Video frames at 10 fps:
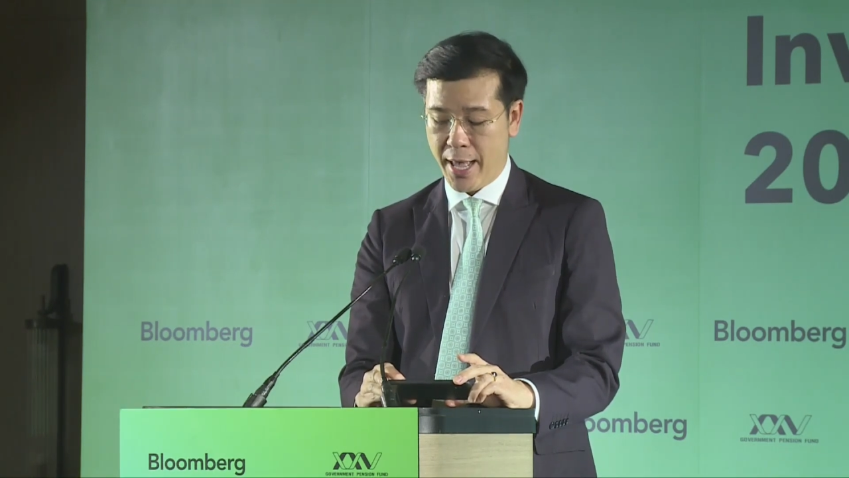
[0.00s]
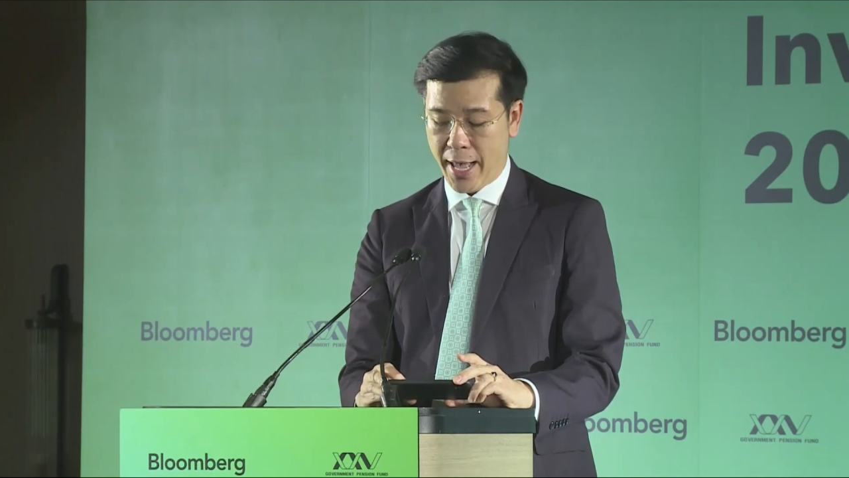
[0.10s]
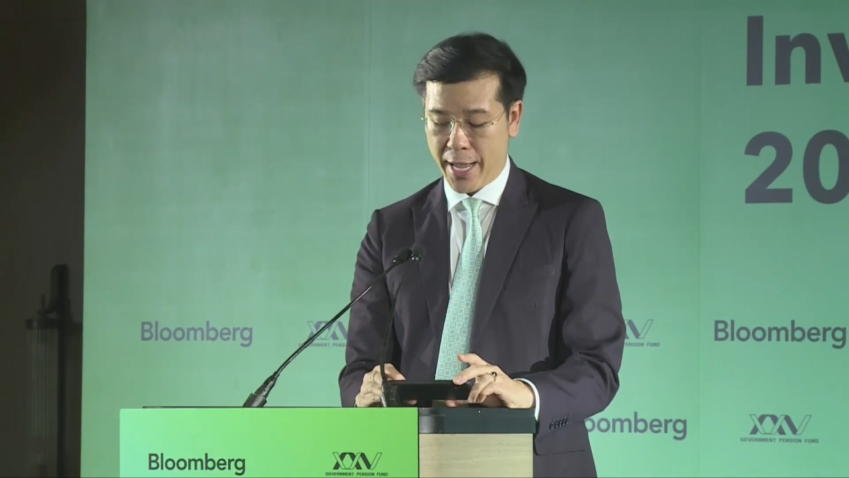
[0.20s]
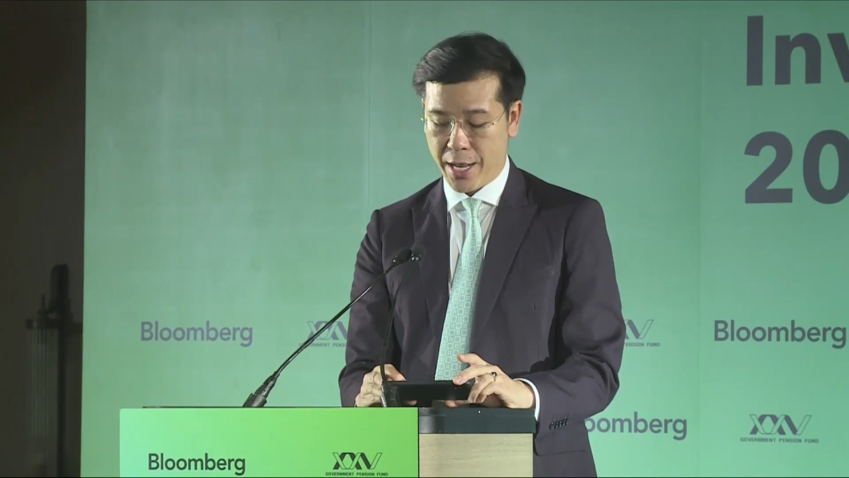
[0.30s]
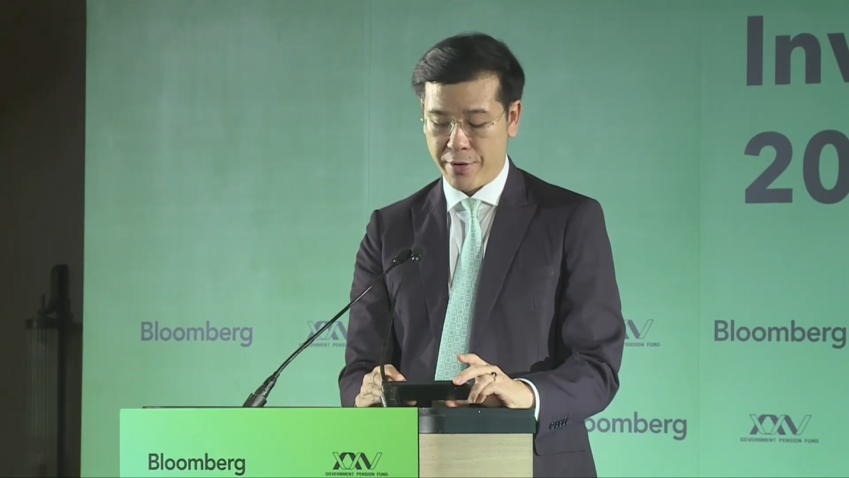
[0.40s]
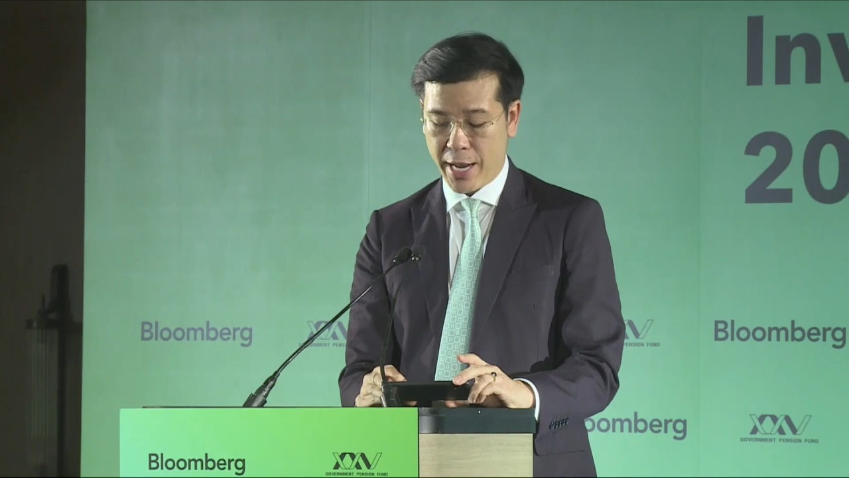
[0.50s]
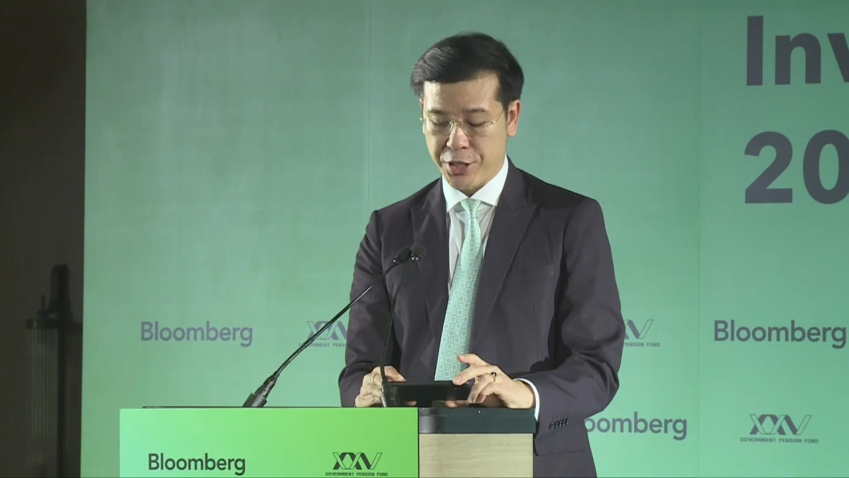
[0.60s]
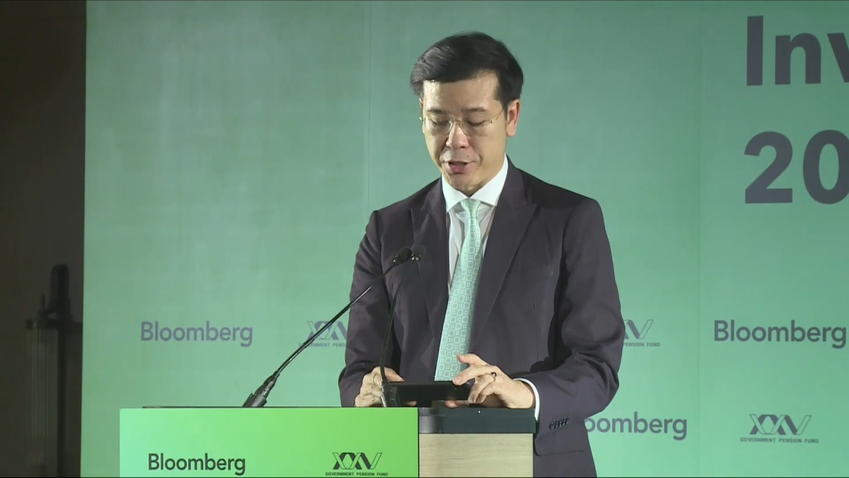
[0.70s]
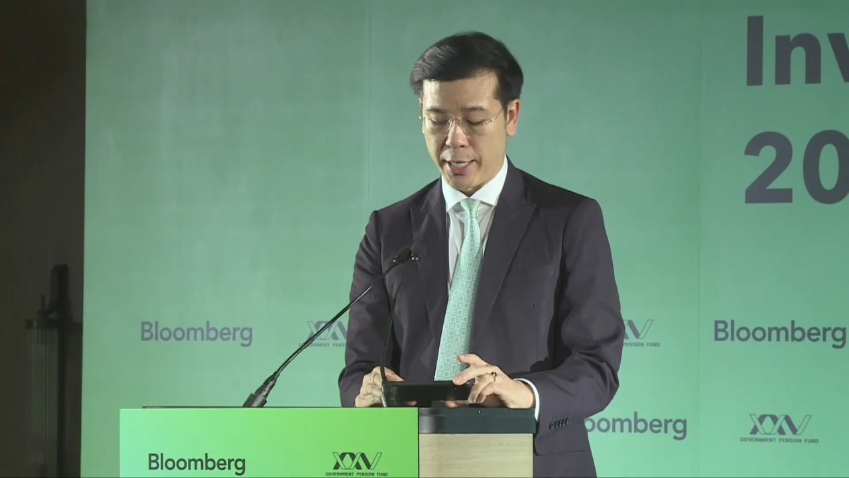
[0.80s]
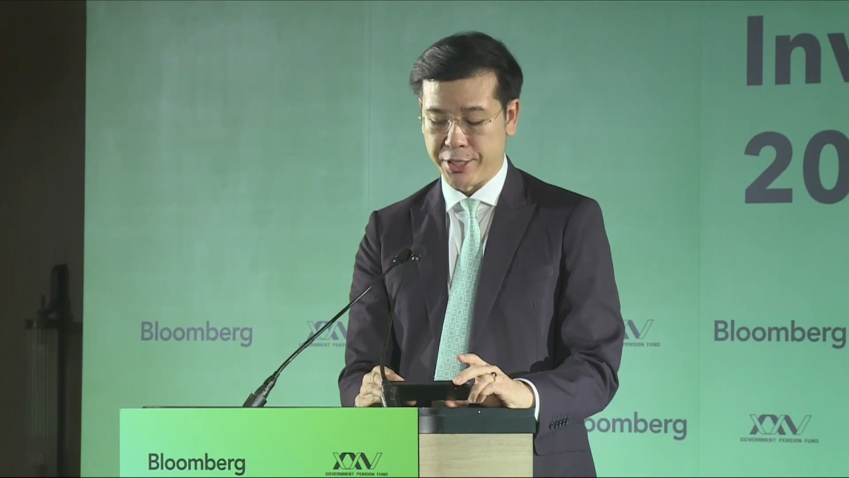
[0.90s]
and our
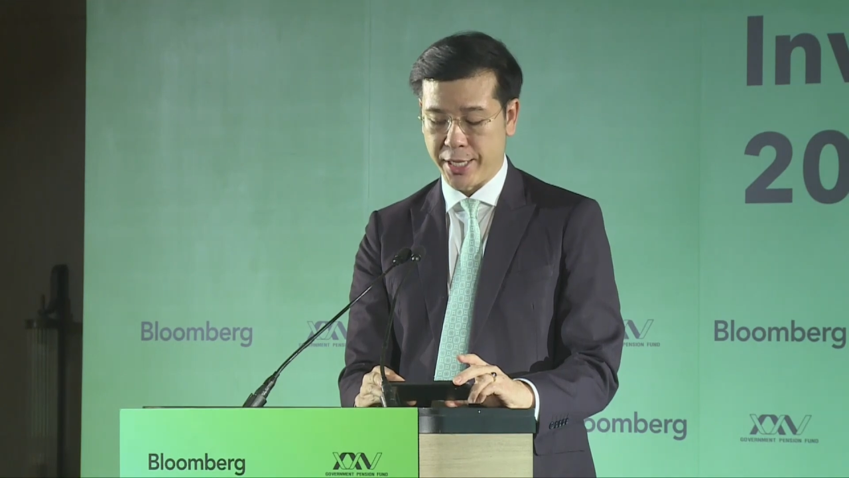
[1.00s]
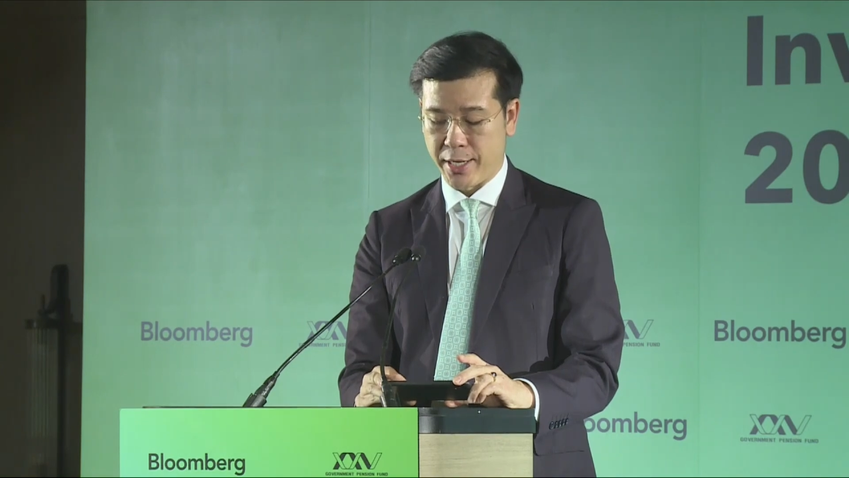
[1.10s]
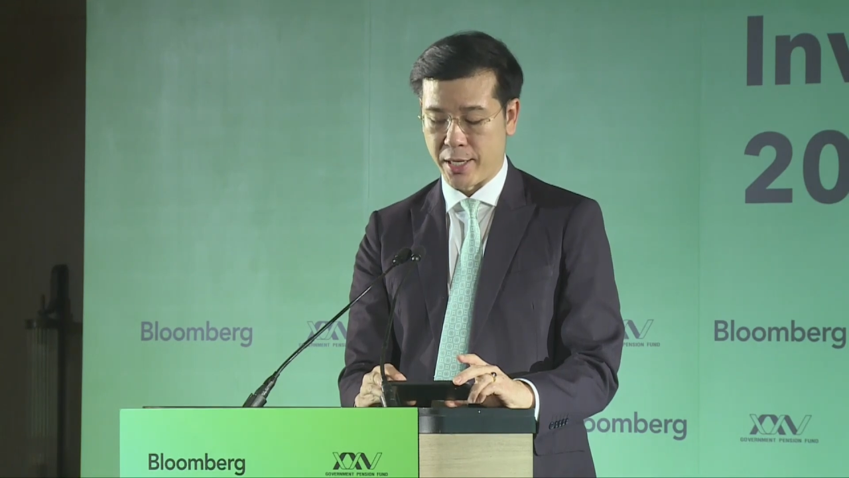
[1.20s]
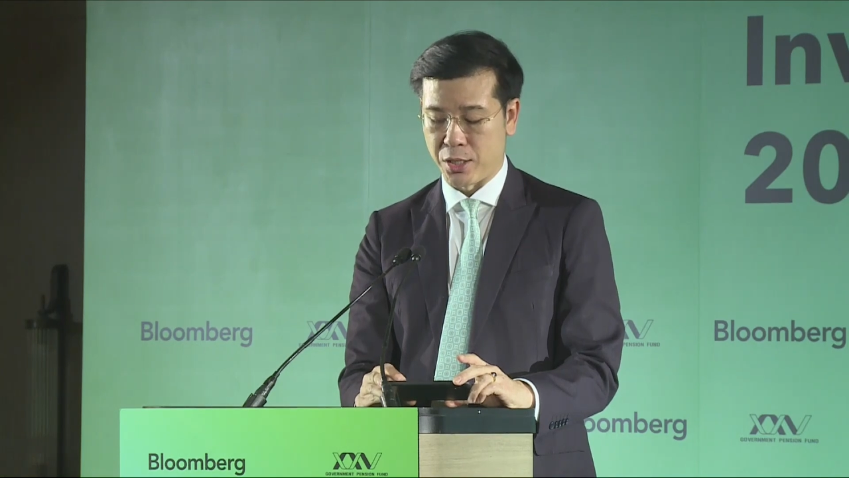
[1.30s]
national agenda